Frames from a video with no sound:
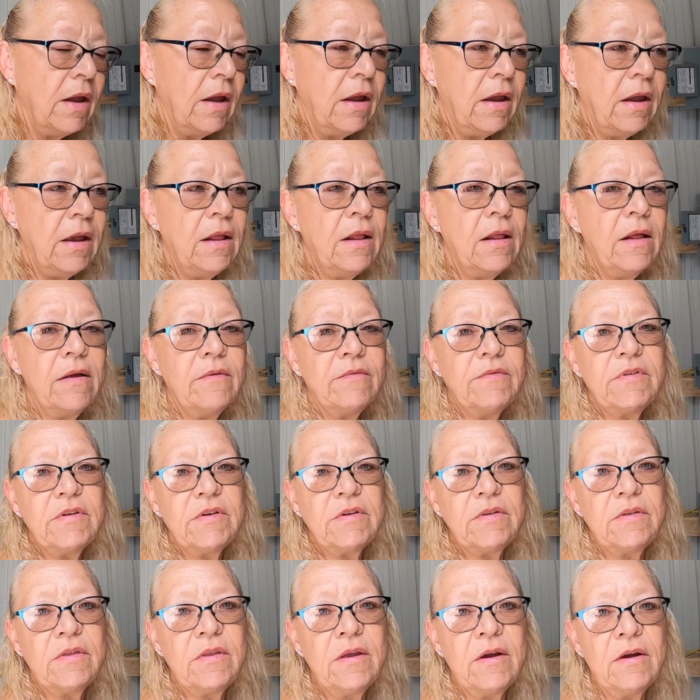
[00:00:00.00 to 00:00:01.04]
he lives
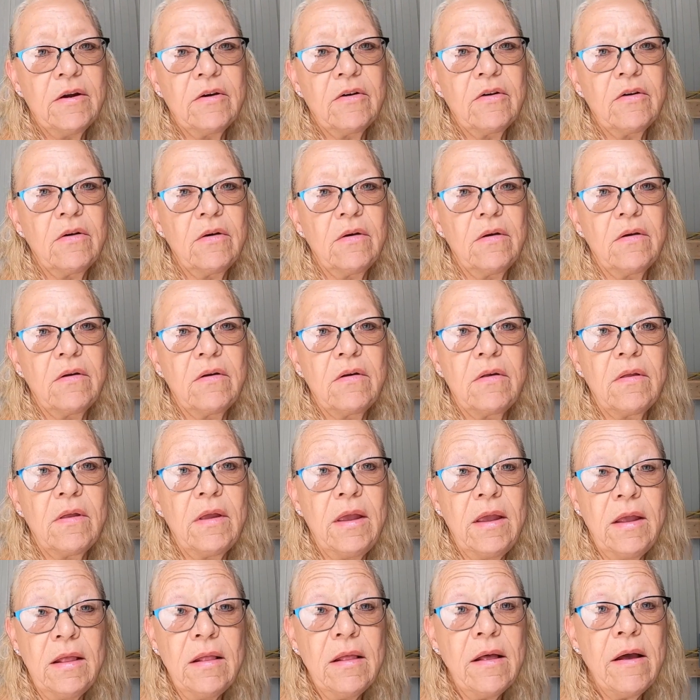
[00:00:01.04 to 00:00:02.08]
there
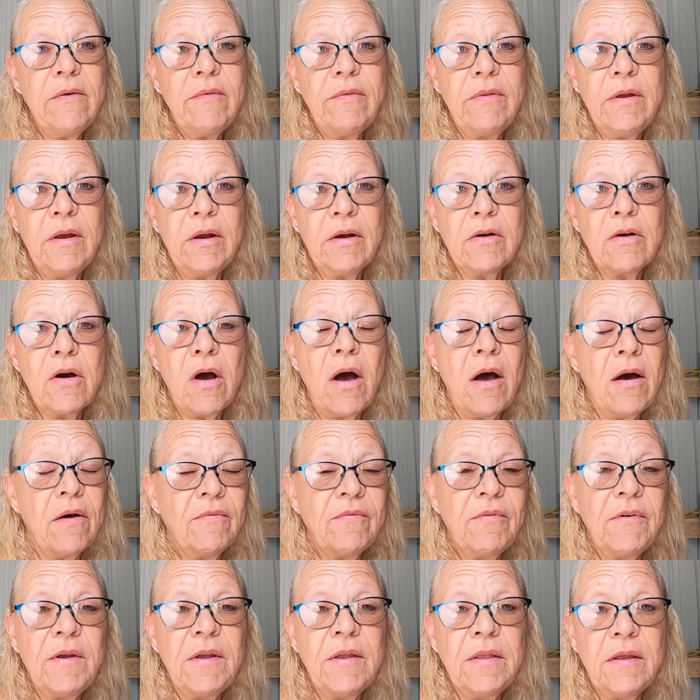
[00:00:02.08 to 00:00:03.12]
he loved their
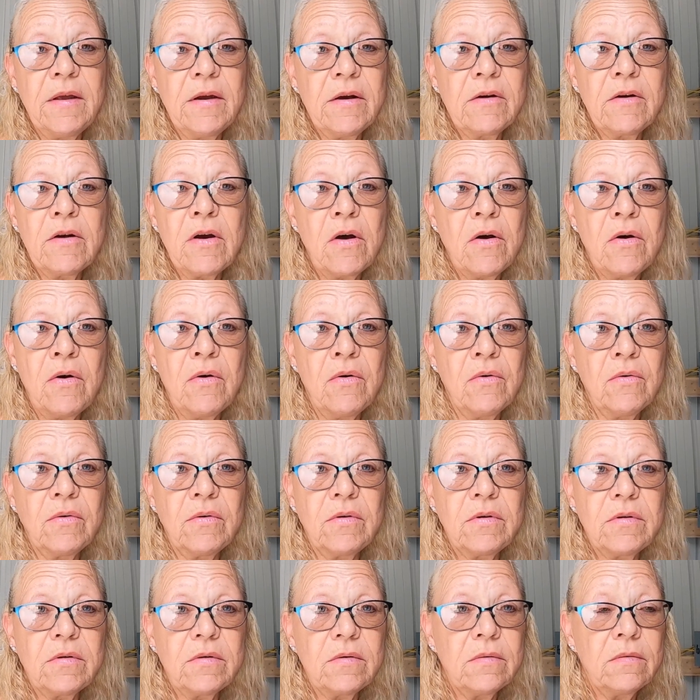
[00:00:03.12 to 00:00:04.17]
coffee and their
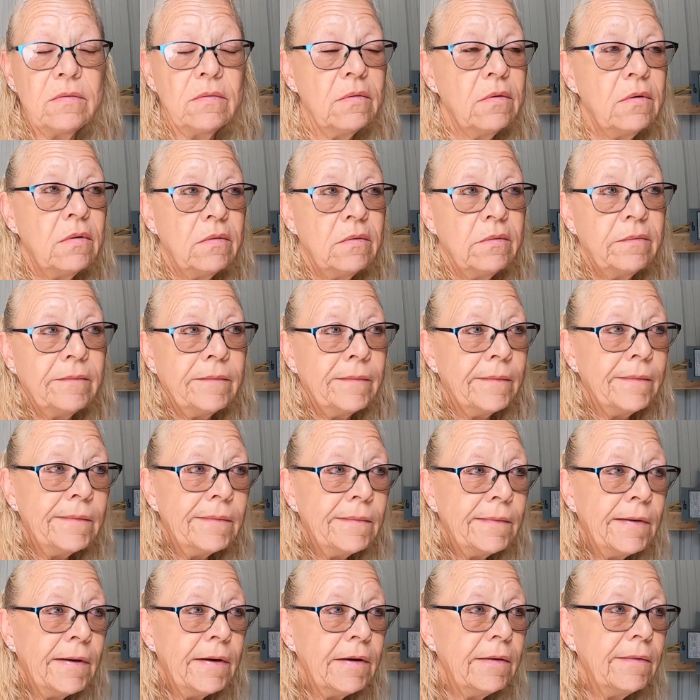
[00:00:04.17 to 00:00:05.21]
cokes.
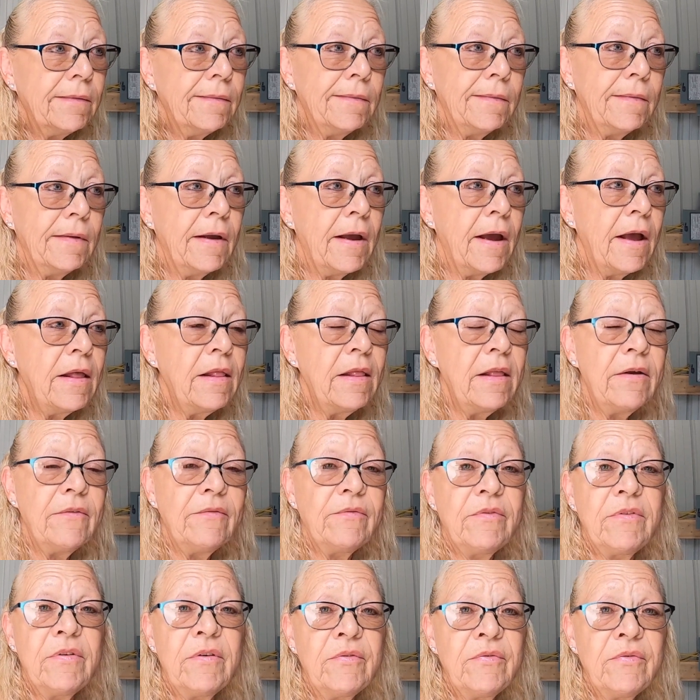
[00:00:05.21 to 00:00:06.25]
And I
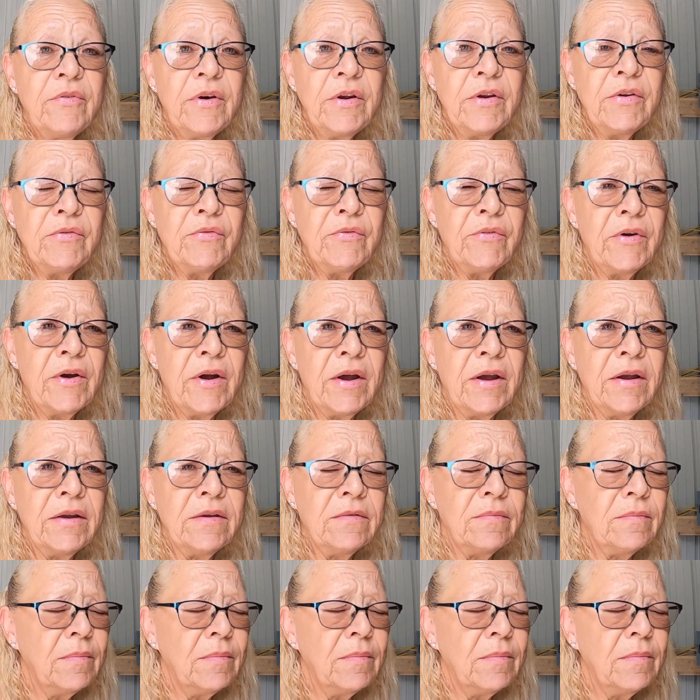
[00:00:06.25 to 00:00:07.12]
loved their french fries,